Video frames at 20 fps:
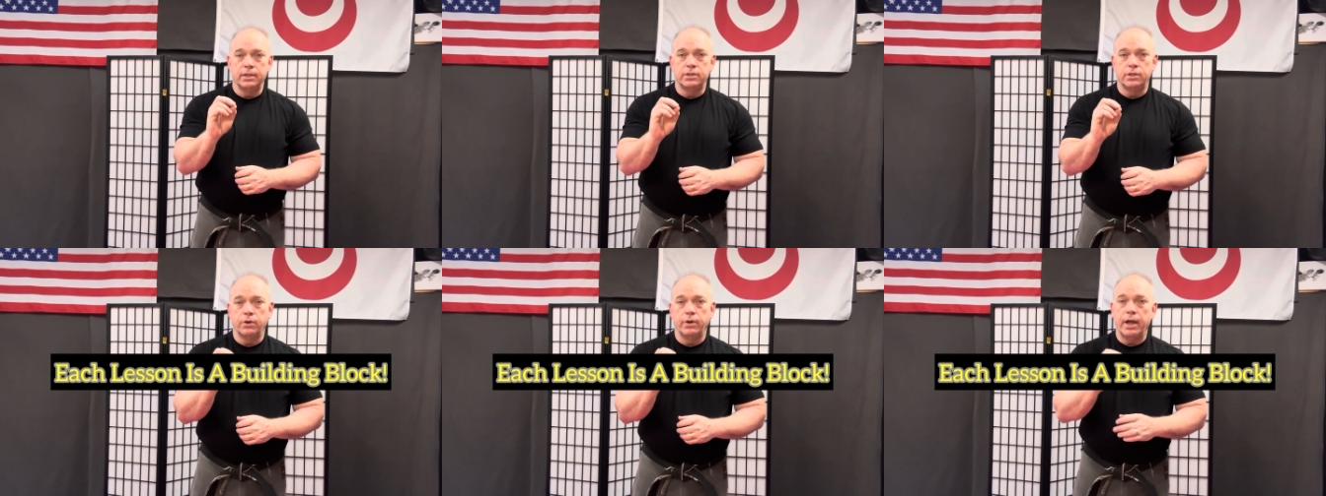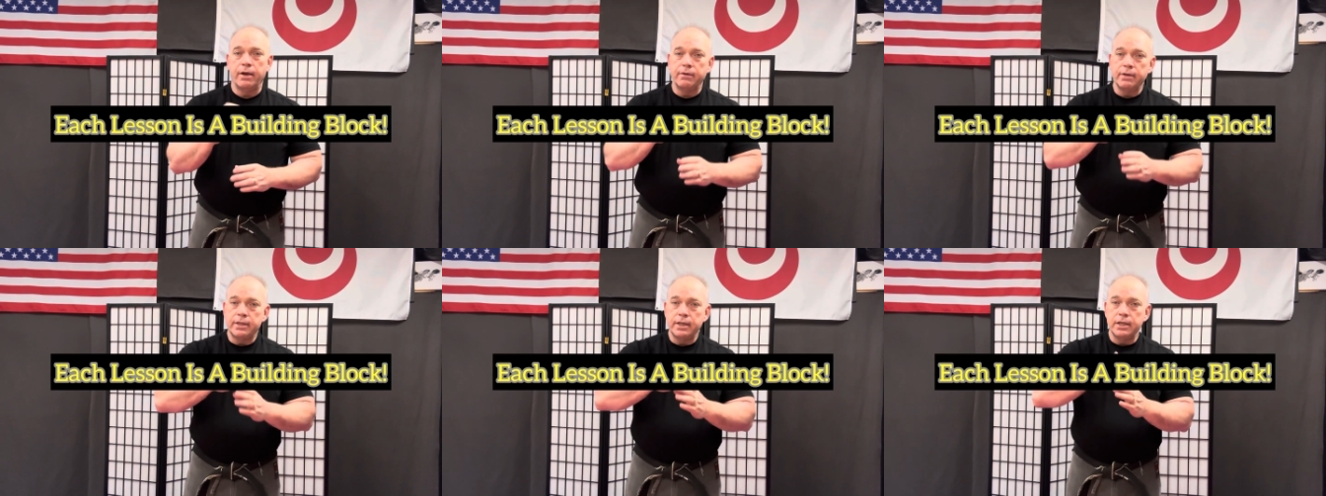So
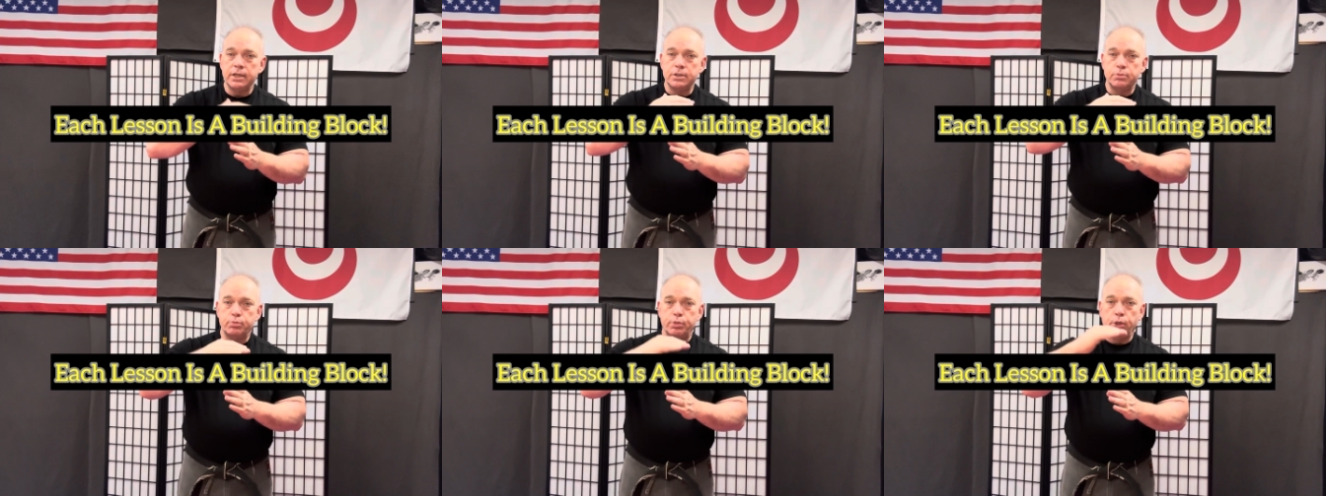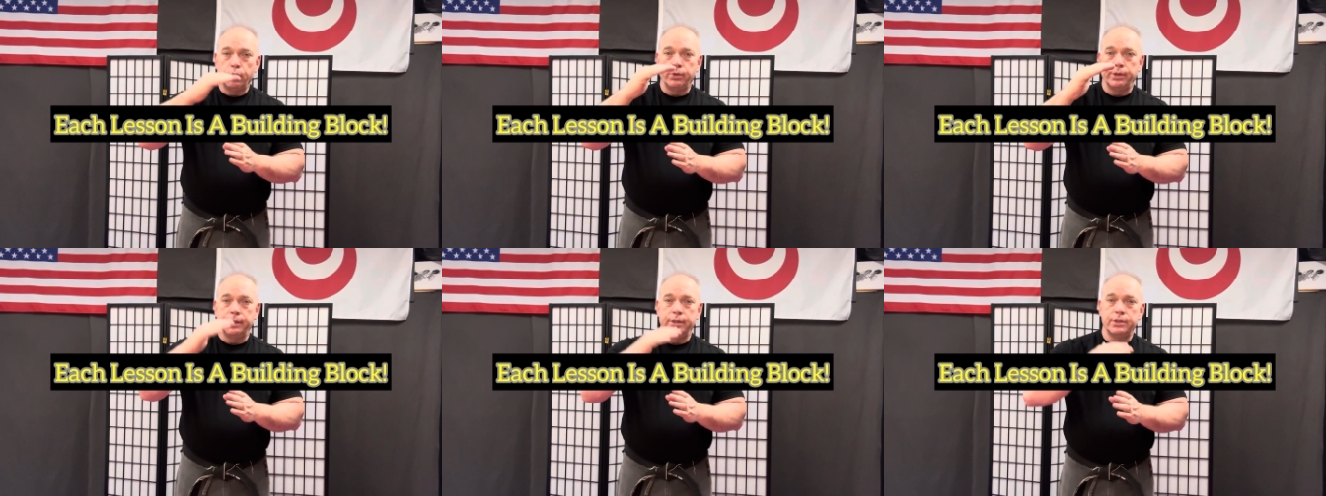everything is
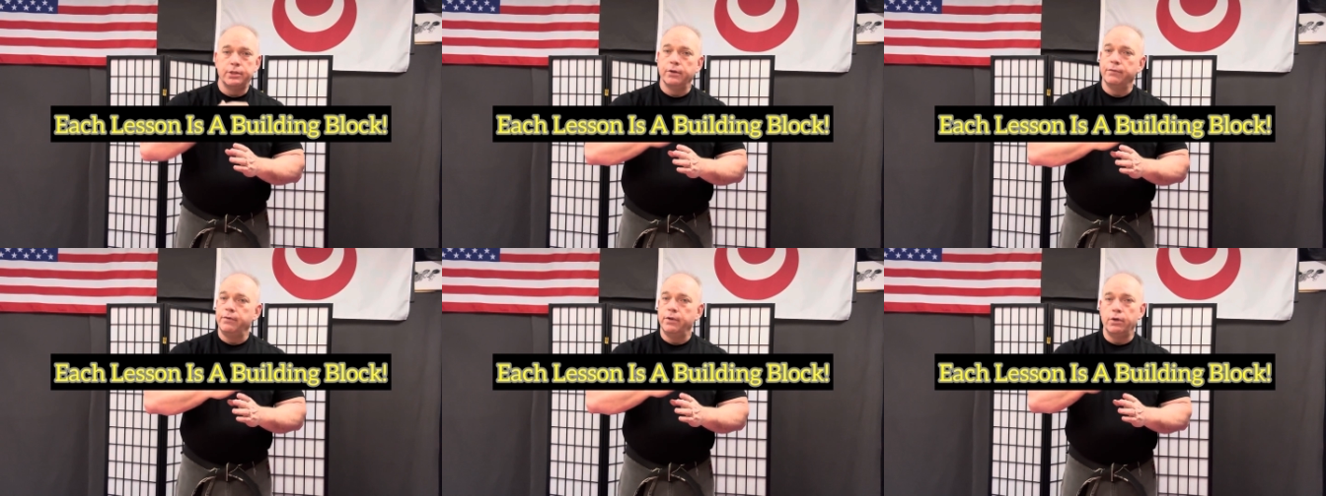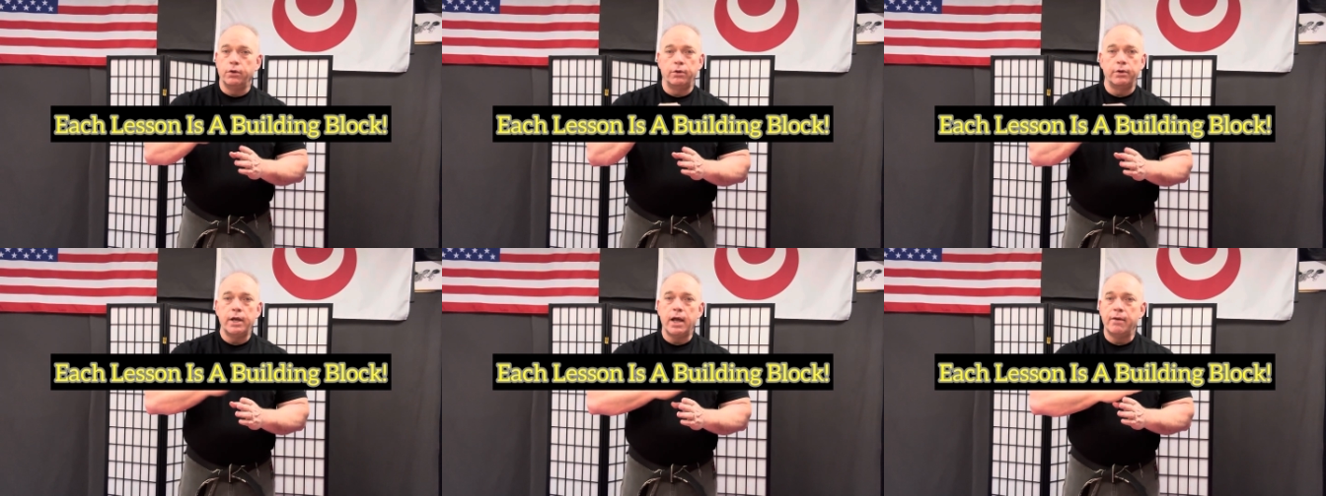building. So if you
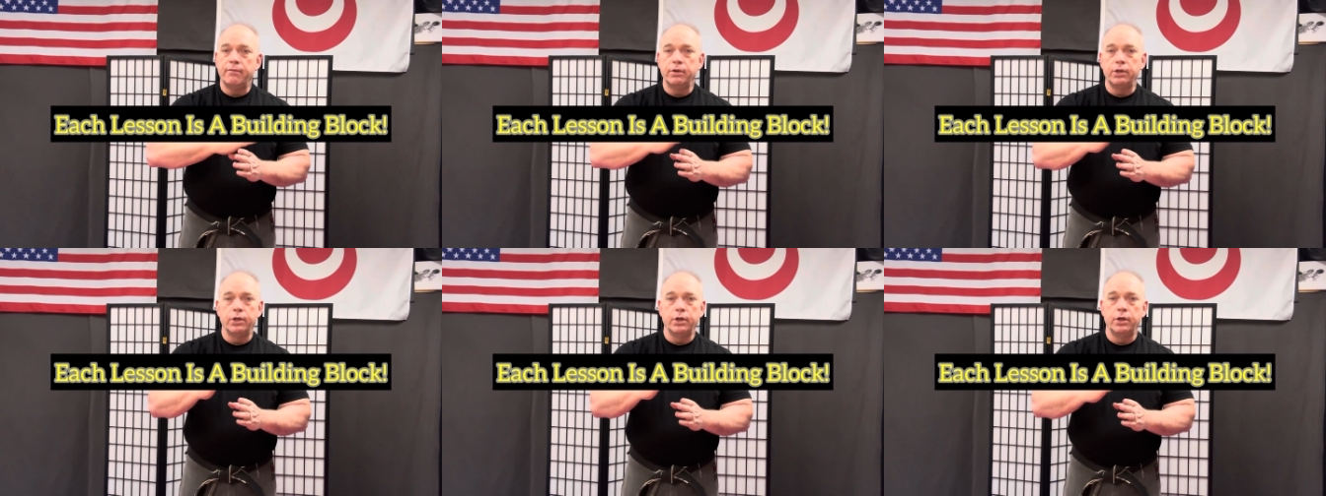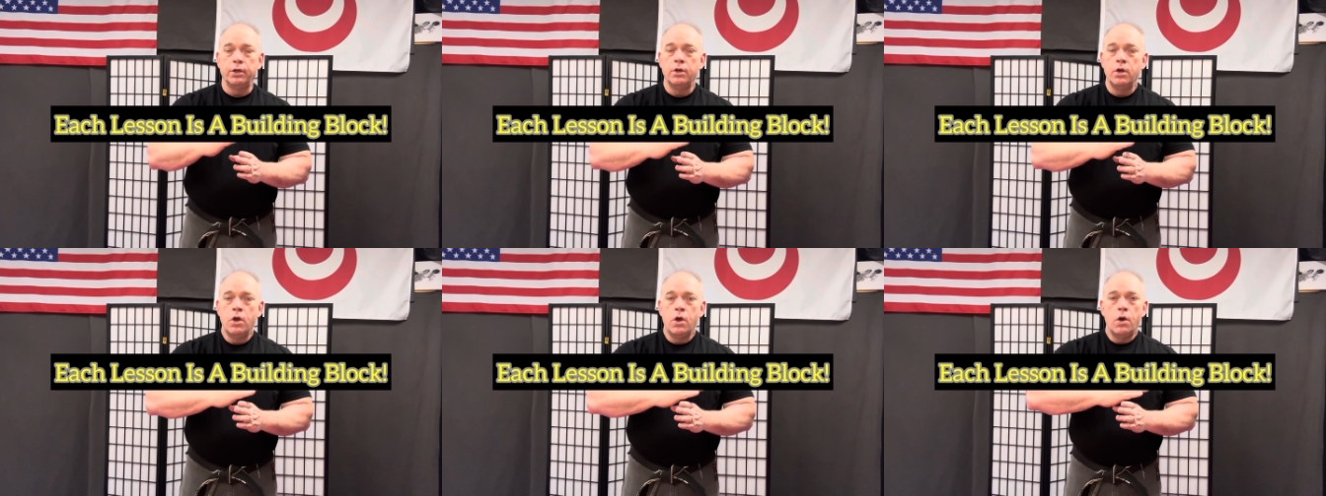don't have a
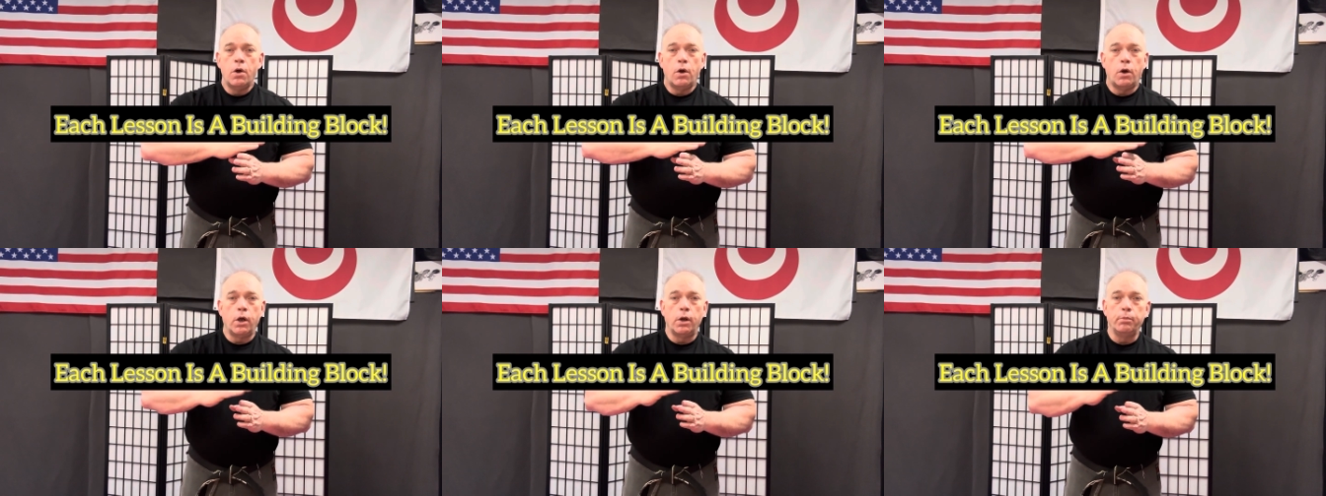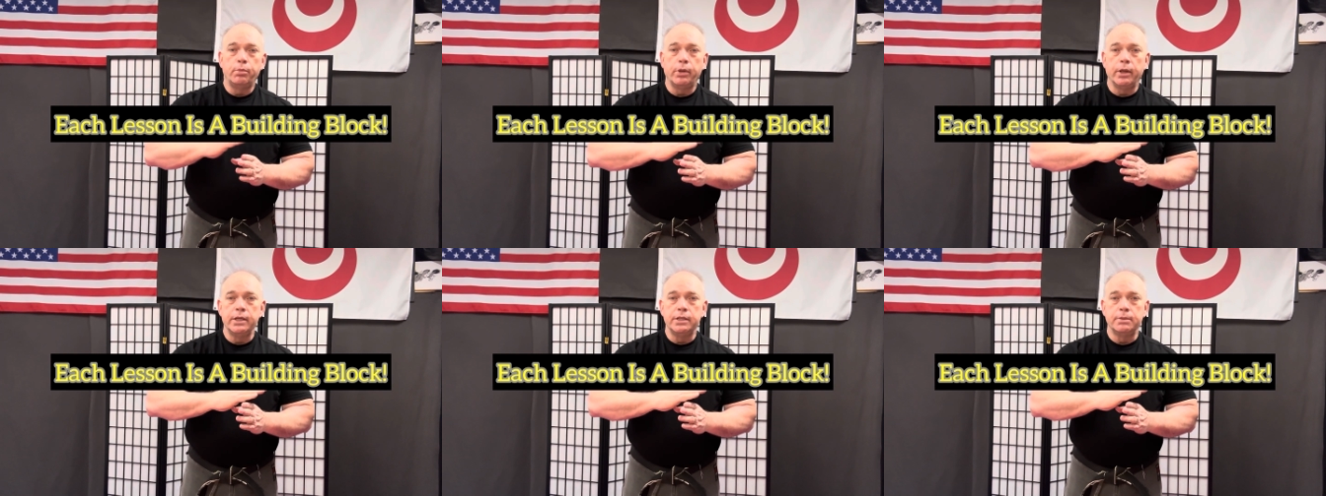good arm
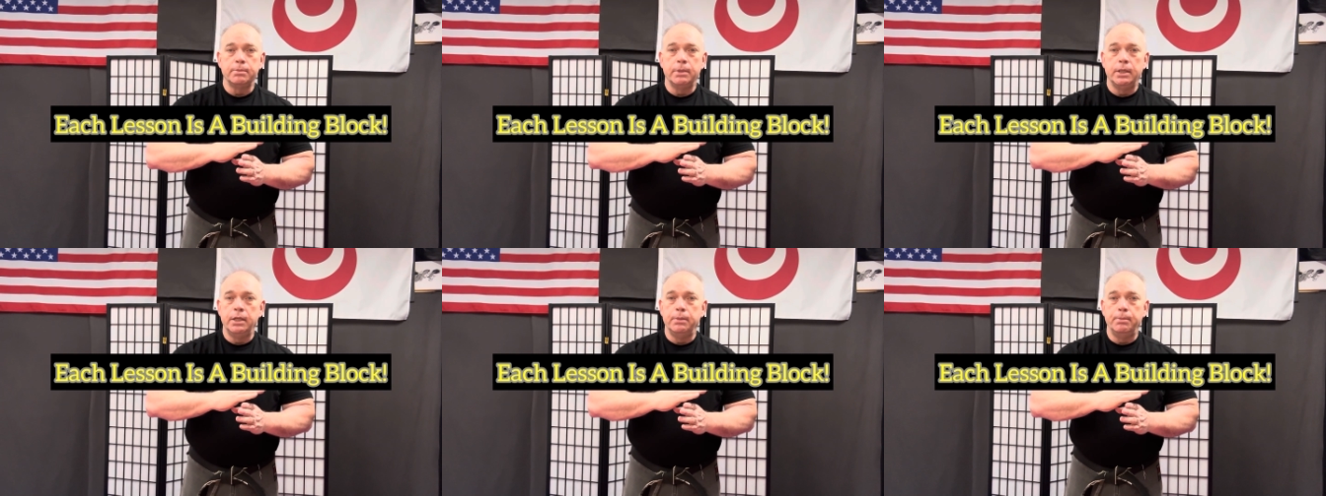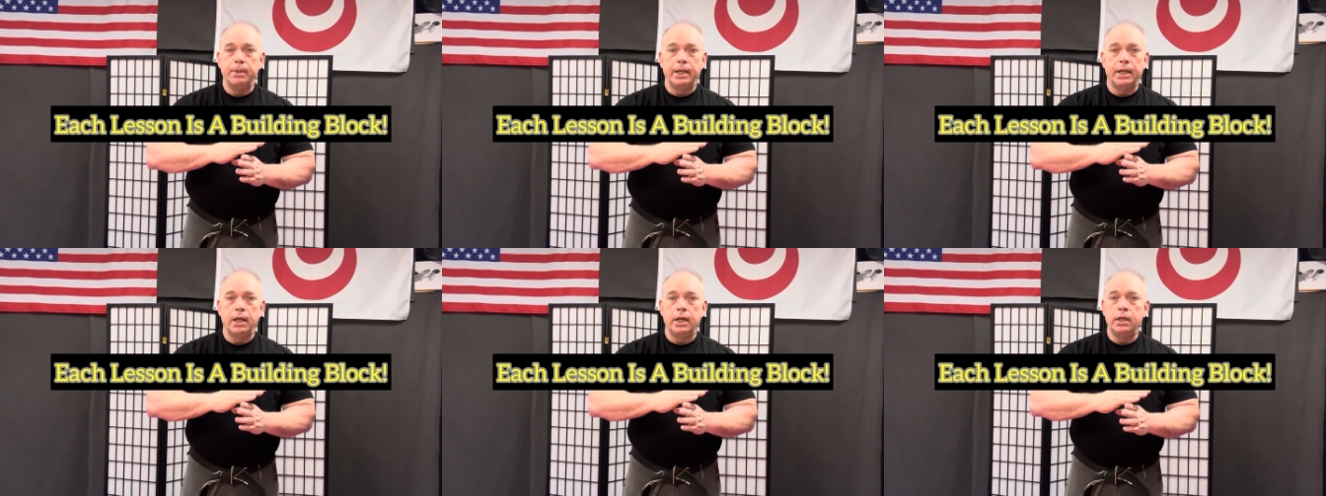placement in the
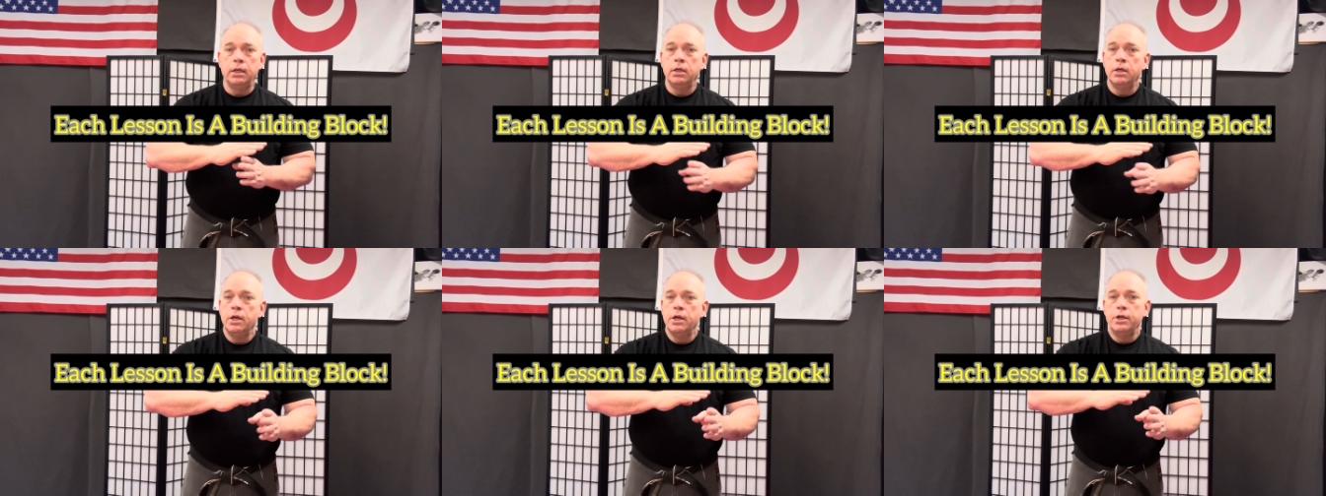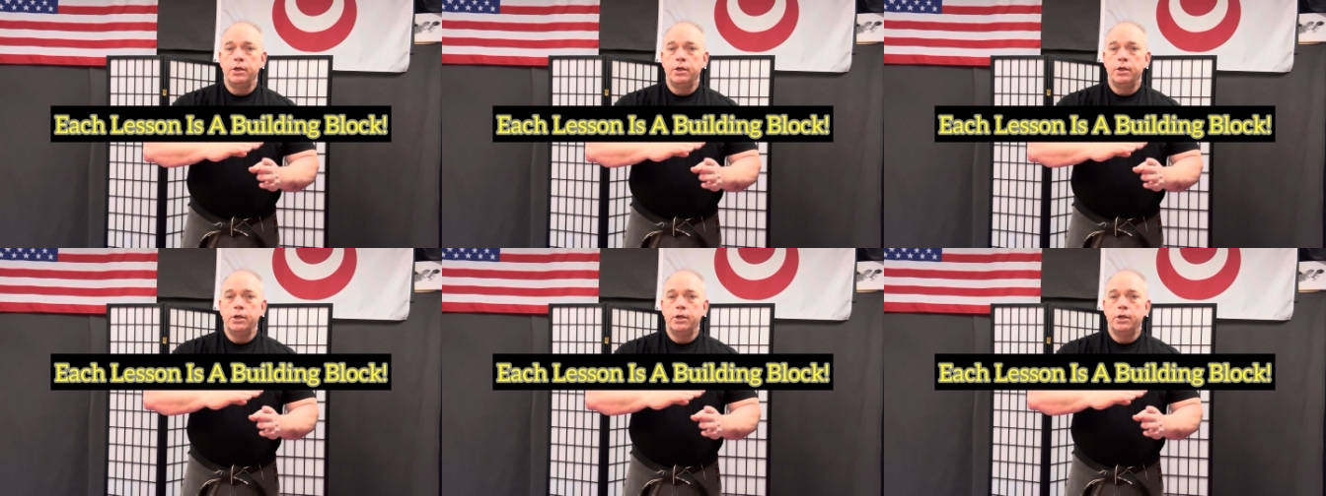beginning,